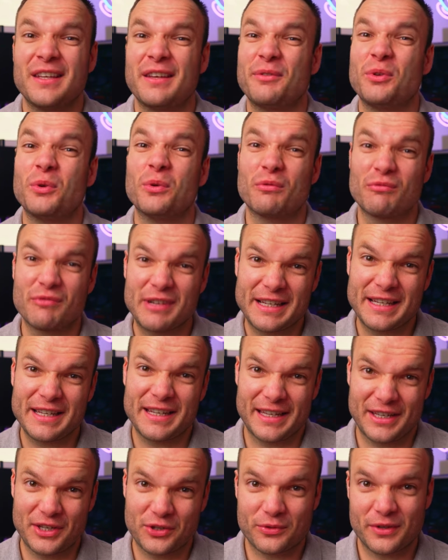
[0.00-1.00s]
if you are really
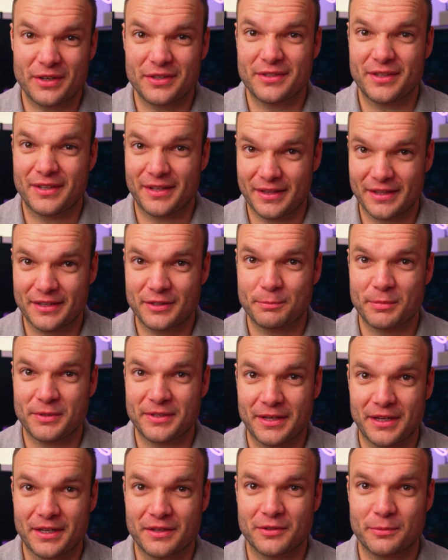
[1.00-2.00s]
interested in this
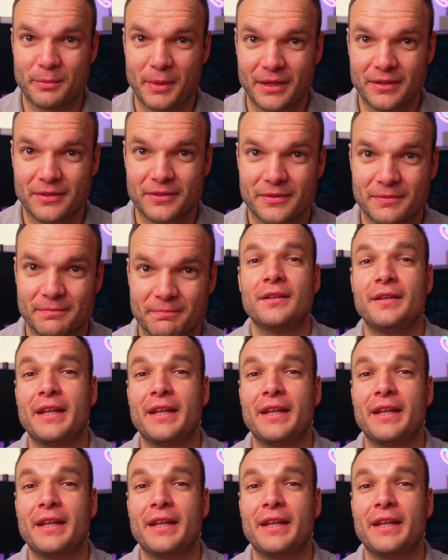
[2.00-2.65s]
particular space.